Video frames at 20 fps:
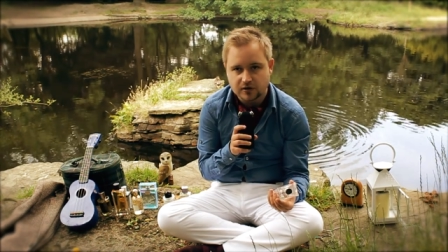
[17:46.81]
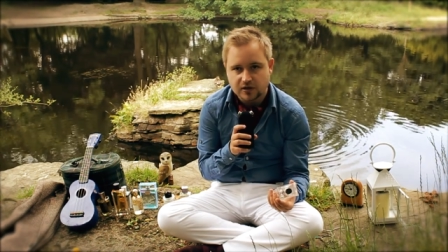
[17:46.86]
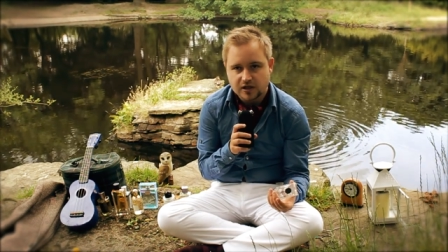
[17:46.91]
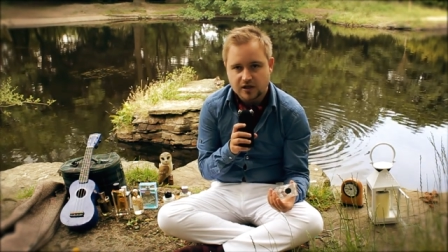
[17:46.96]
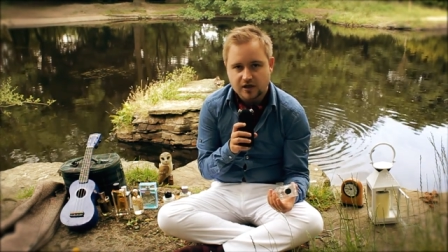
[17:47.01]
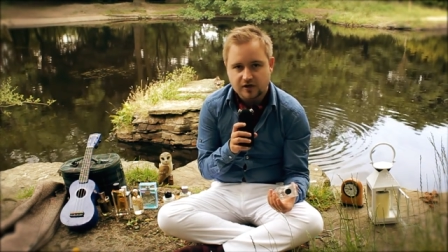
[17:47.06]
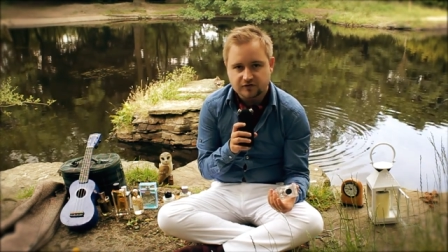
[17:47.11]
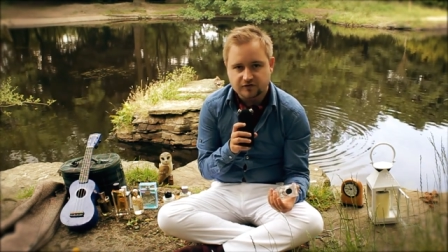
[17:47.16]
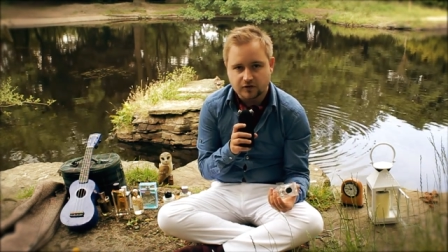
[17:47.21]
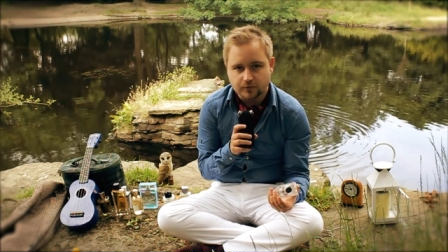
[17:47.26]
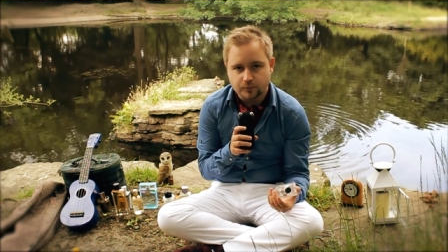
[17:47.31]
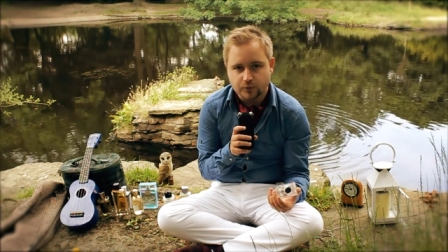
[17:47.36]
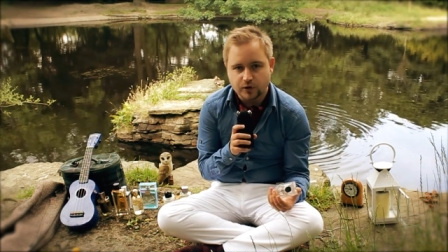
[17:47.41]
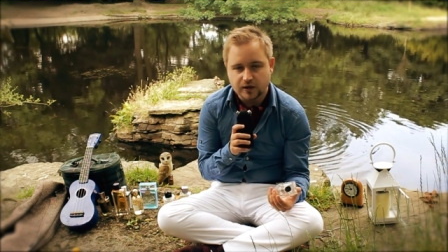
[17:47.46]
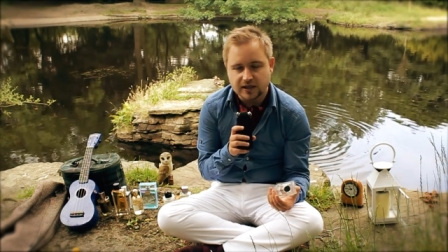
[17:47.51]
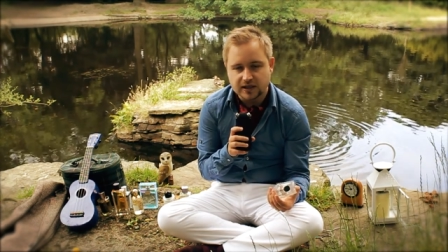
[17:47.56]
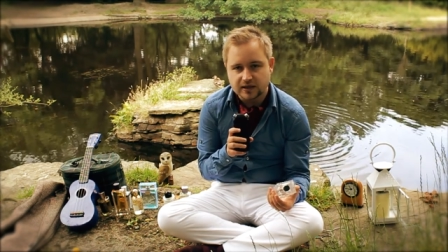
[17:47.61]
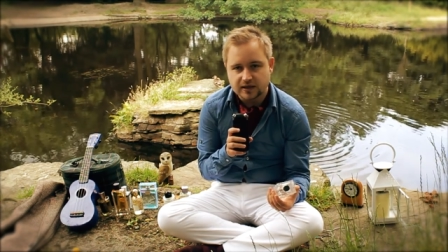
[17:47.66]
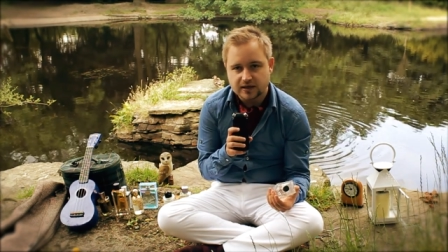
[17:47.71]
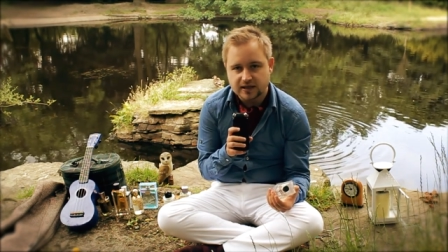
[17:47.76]
from
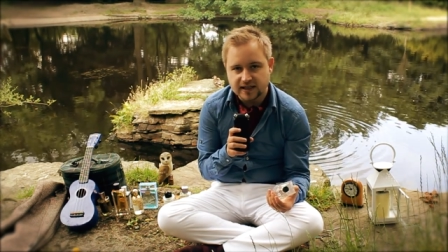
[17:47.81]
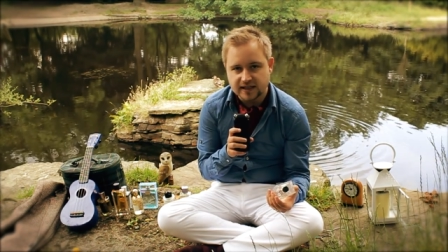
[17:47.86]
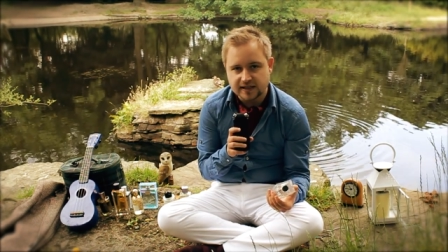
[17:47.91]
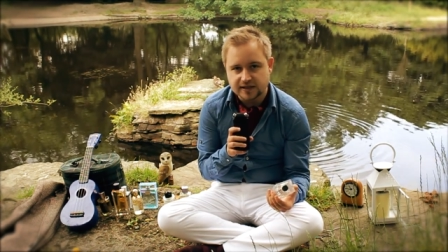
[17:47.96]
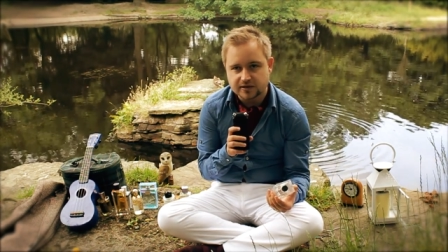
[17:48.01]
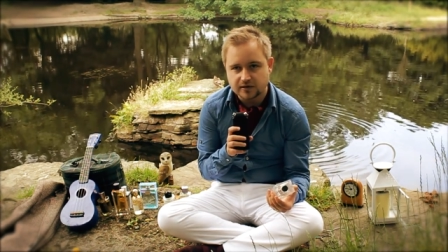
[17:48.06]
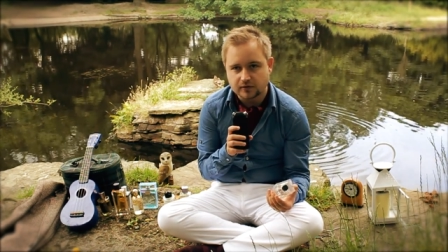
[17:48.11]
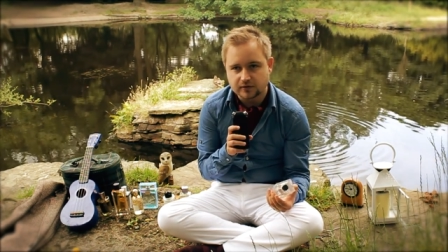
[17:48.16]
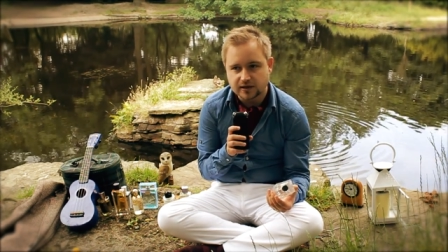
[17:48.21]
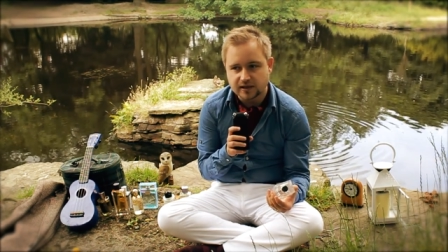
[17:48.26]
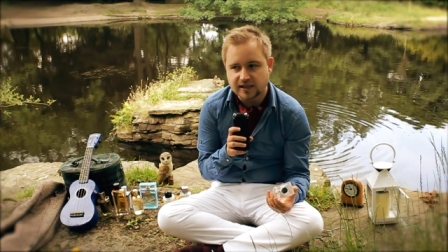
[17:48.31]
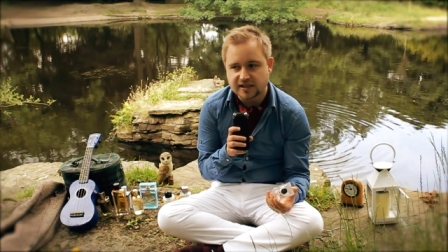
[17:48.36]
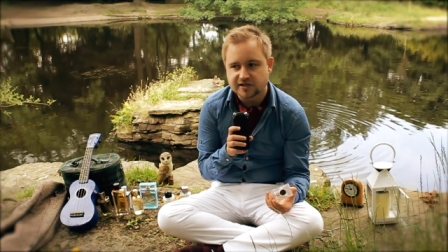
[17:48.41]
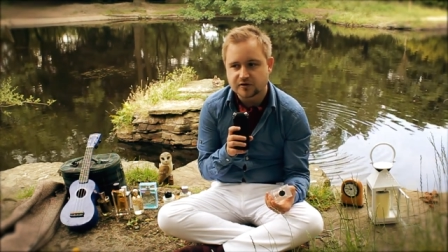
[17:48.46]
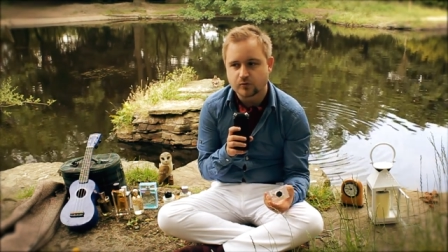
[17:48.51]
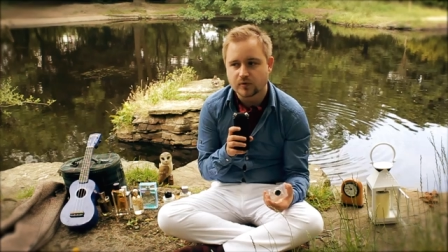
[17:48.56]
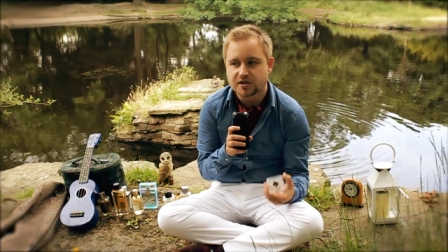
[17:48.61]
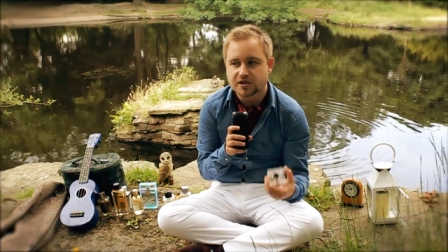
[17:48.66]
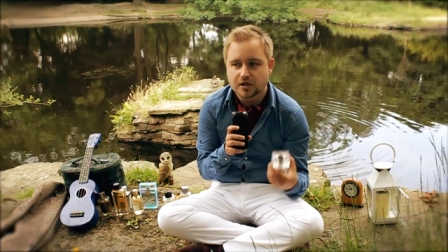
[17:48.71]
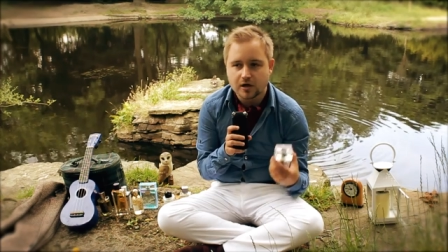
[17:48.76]
putting things on the
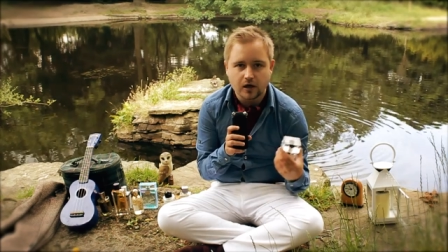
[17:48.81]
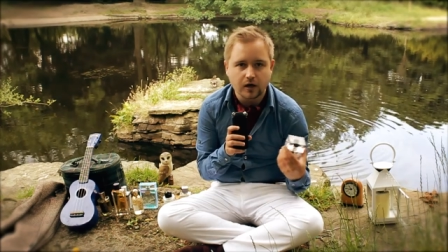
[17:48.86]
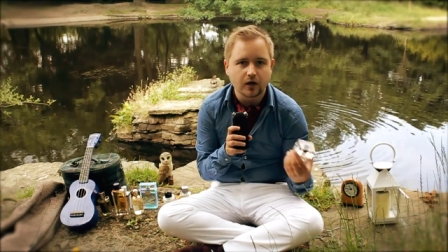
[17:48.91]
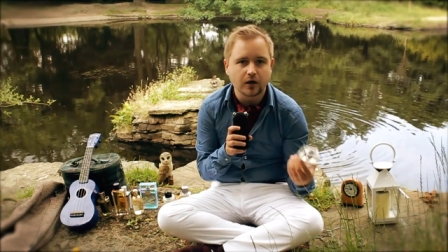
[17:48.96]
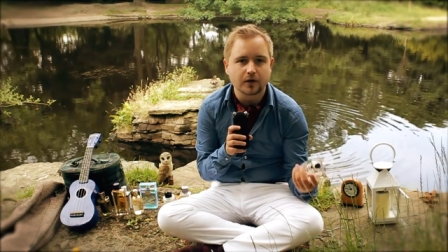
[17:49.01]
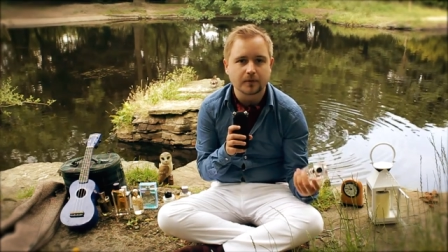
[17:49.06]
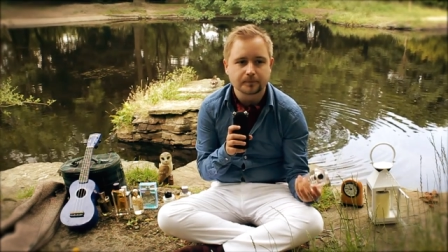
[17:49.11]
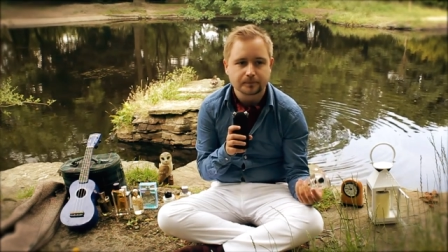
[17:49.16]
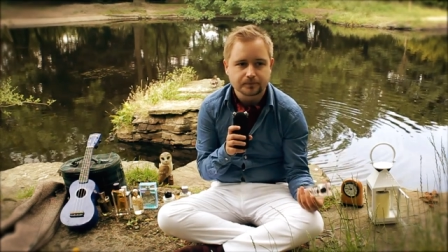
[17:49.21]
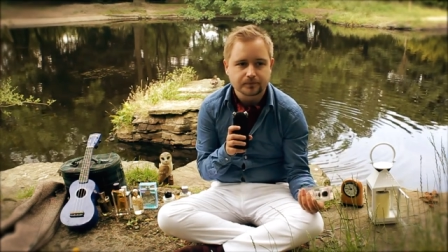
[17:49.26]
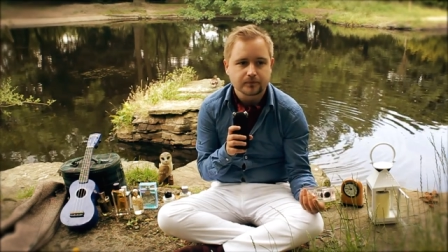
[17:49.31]
list which are